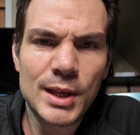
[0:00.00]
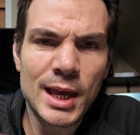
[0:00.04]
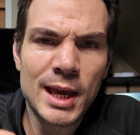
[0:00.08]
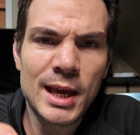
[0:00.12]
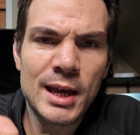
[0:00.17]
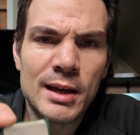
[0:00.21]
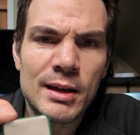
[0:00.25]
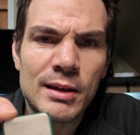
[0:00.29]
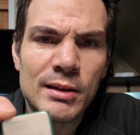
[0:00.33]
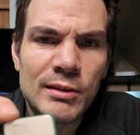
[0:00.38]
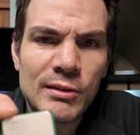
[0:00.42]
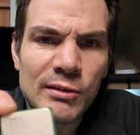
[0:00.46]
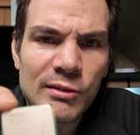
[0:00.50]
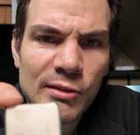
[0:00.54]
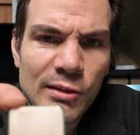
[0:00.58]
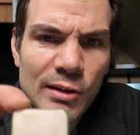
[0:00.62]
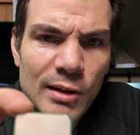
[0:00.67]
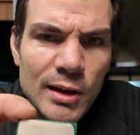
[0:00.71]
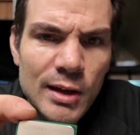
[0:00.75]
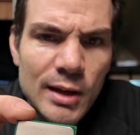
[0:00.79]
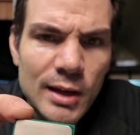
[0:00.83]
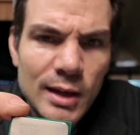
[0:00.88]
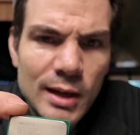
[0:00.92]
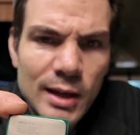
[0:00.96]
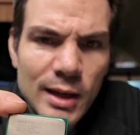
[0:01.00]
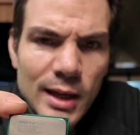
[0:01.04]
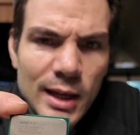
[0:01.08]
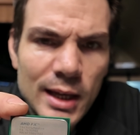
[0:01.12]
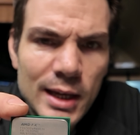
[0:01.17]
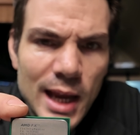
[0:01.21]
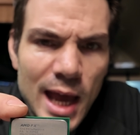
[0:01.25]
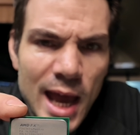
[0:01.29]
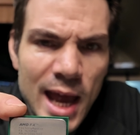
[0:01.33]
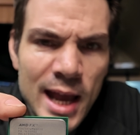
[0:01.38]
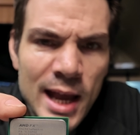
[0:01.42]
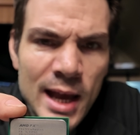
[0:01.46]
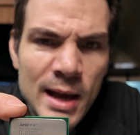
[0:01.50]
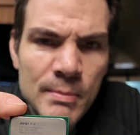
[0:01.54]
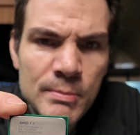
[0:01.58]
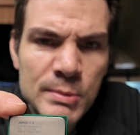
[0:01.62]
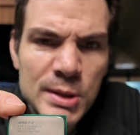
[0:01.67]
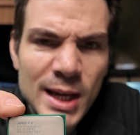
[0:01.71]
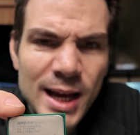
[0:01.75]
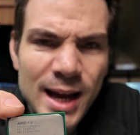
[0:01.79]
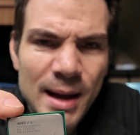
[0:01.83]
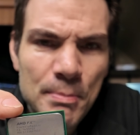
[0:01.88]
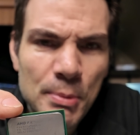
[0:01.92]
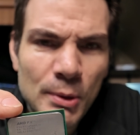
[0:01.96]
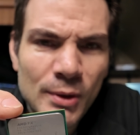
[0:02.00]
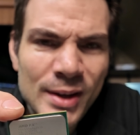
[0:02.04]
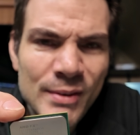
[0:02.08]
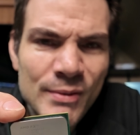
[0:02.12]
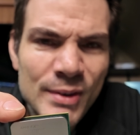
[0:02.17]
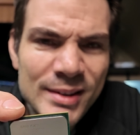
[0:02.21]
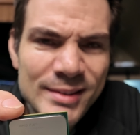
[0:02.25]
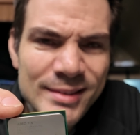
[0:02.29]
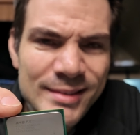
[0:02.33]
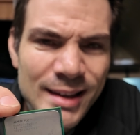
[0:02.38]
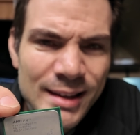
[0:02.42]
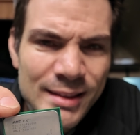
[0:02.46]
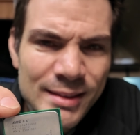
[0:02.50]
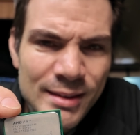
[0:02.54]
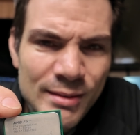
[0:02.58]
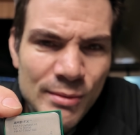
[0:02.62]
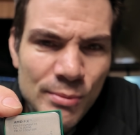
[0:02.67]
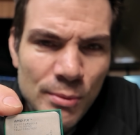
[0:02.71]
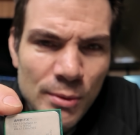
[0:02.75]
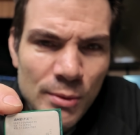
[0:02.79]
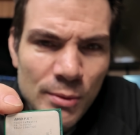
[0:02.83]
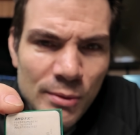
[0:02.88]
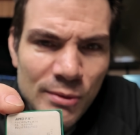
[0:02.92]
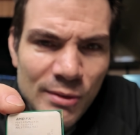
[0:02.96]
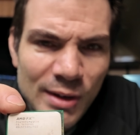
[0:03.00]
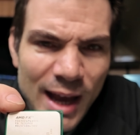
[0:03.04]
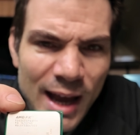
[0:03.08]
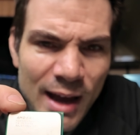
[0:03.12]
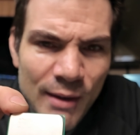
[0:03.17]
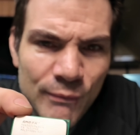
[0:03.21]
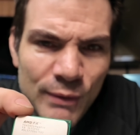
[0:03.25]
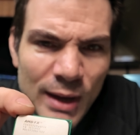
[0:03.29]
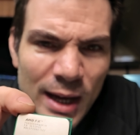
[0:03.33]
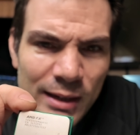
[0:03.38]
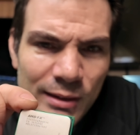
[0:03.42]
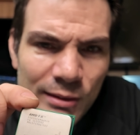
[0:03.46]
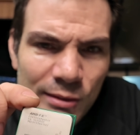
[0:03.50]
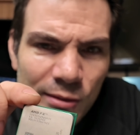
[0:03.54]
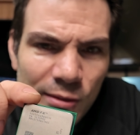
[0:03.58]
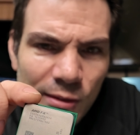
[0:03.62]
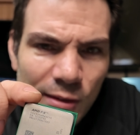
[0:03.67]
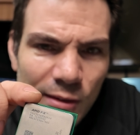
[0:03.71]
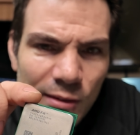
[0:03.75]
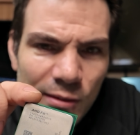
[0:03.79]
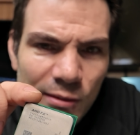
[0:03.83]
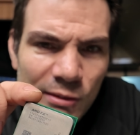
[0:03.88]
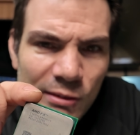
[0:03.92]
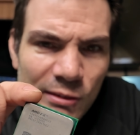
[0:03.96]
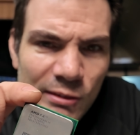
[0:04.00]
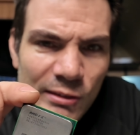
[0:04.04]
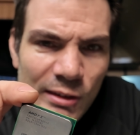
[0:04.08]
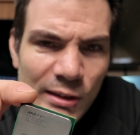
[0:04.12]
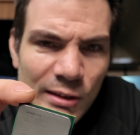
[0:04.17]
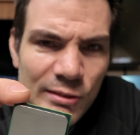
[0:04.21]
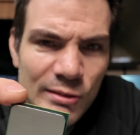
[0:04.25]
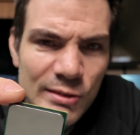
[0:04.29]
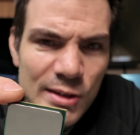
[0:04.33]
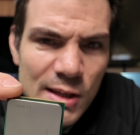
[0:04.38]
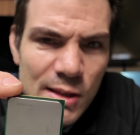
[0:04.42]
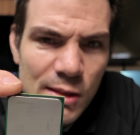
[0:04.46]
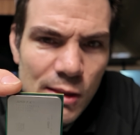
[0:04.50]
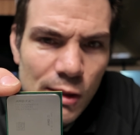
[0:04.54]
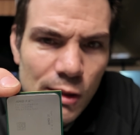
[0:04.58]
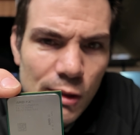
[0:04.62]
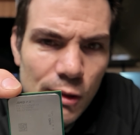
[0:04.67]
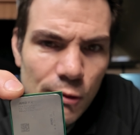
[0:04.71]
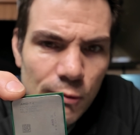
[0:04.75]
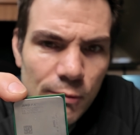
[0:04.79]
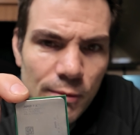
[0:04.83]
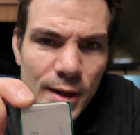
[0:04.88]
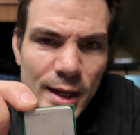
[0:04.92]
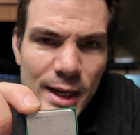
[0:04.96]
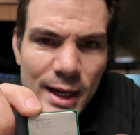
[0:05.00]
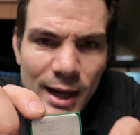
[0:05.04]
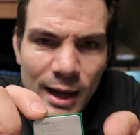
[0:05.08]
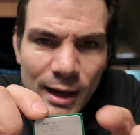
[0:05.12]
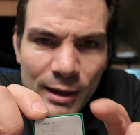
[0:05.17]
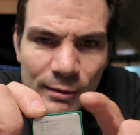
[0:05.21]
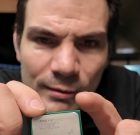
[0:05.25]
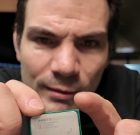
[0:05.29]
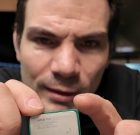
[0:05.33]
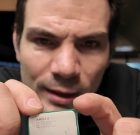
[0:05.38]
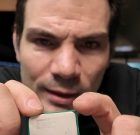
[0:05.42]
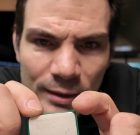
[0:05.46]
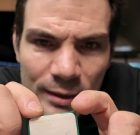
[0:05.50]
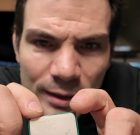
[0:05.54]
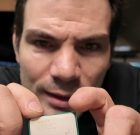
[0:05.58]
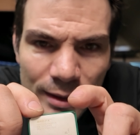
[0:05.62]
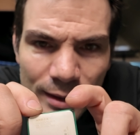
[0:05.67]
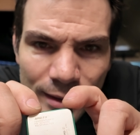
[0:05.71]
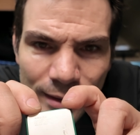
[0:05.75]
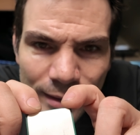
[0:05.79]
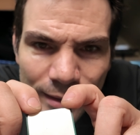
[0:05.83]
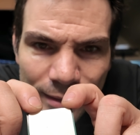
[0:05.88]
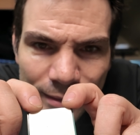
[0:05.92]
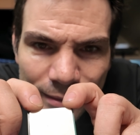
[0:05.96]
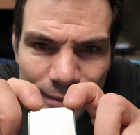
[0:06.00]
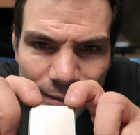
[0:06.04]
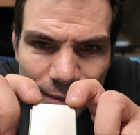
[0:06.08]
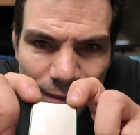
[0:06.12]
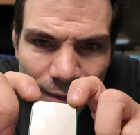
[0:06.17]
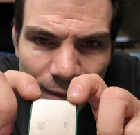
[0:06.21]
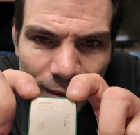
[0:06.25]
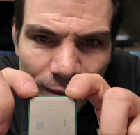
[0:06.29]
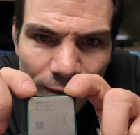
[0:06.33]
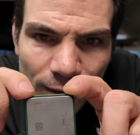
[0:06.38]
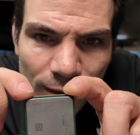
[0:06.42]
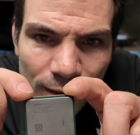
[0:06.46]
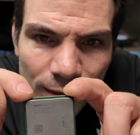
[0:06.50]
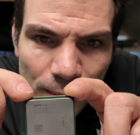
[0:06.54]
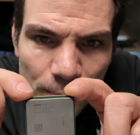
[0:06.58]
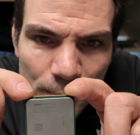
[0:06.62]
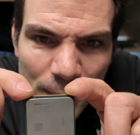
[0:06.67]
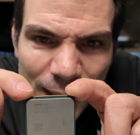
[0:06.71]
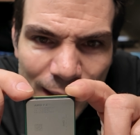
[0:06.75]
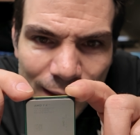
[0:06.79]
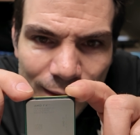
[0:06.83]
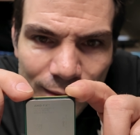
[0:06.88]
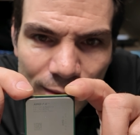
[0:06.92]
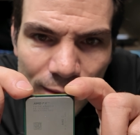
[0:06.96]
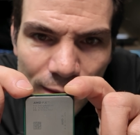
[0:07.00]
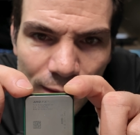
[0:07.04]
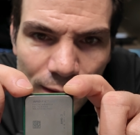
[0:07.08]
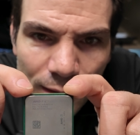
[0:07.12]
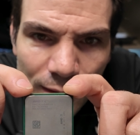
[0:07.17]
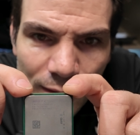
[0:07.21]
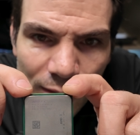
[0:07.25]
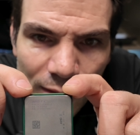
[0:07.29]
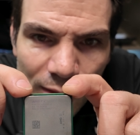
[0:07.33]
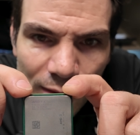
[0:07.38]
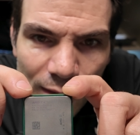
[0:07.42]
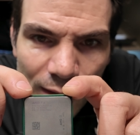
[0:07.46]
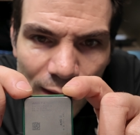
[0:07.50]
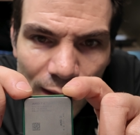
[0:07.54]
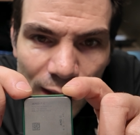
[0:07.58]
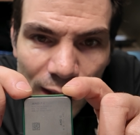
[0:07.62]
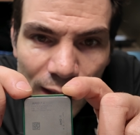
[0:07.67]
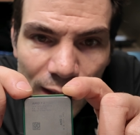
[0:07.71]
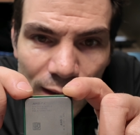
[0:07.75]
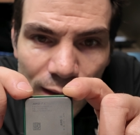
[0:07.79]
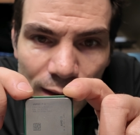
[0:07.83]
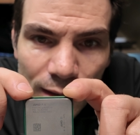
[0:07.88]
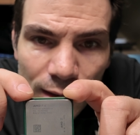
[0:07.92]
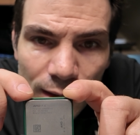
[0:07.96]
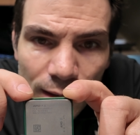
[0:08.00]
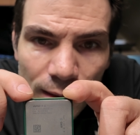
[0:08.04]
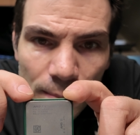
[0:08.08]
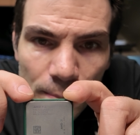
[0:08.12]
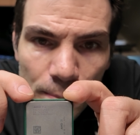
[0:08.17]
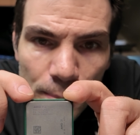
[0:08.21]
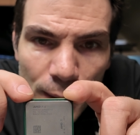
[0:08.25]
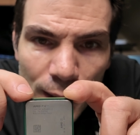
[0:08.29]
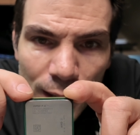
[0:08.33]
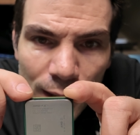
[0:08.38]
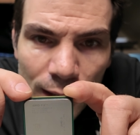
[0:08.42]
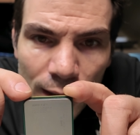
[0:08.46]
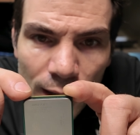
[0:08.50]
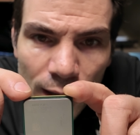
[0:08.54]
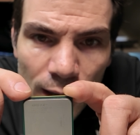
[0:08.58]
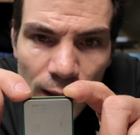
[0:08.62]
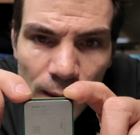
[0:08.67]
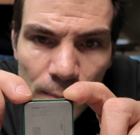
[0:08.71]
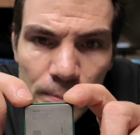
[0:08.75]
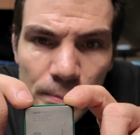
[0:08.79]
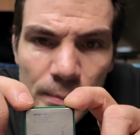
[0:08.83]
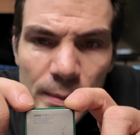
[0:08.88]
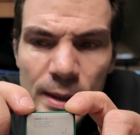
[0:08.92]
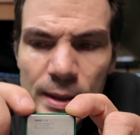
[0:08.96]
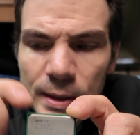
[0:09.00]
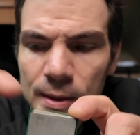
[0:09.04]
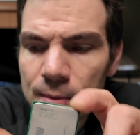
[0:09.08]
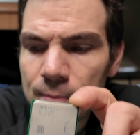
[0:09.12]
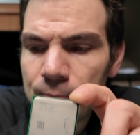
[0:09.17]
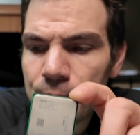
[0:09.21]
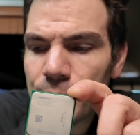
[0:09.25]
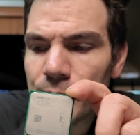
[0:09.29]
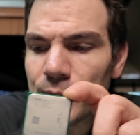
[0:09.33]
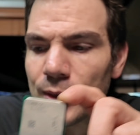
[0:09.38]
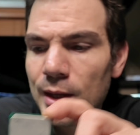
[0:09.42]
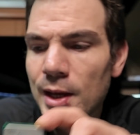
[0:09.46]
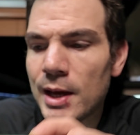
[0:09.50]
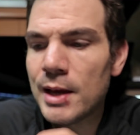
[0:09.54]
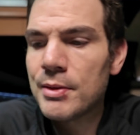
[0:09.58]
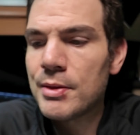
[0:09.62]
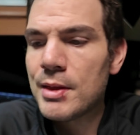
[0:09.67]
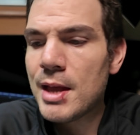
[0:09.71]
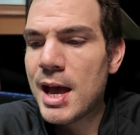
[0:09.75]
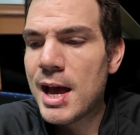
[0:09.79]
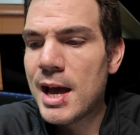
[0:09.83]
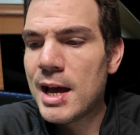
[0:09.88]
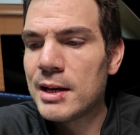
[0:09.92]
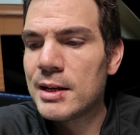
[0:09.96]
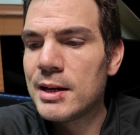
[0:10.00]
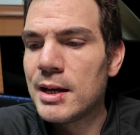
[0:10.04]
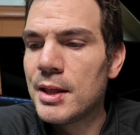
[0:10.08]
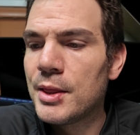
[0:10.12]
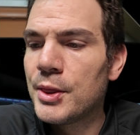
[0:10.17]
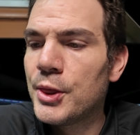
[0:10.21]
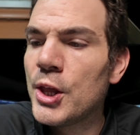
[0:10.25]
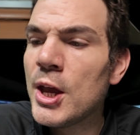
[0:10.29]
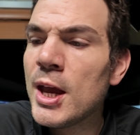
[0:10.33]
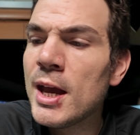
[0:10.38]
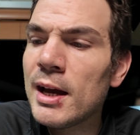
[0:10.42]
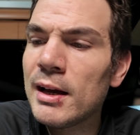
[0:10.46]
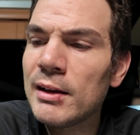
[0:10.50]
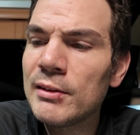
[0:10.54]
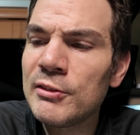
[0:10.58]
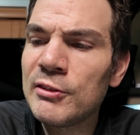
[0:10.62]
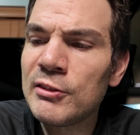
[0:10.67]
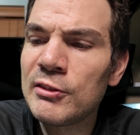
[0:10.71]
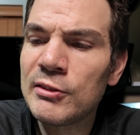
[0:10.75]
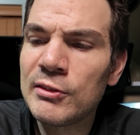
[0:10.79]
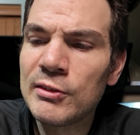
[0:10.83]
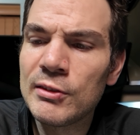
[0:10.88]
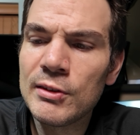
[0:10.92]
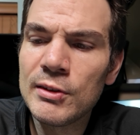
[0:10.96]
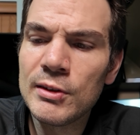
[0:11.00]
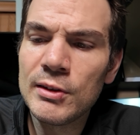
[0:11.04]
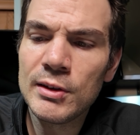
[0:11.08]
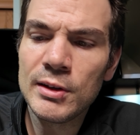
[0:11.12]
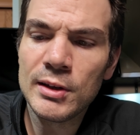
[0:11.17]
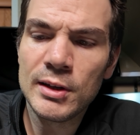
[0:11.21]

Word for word: is an AMD, I believe it said this one was an FX 6300. It's kind of hard to make it so you can see. But, um, and then this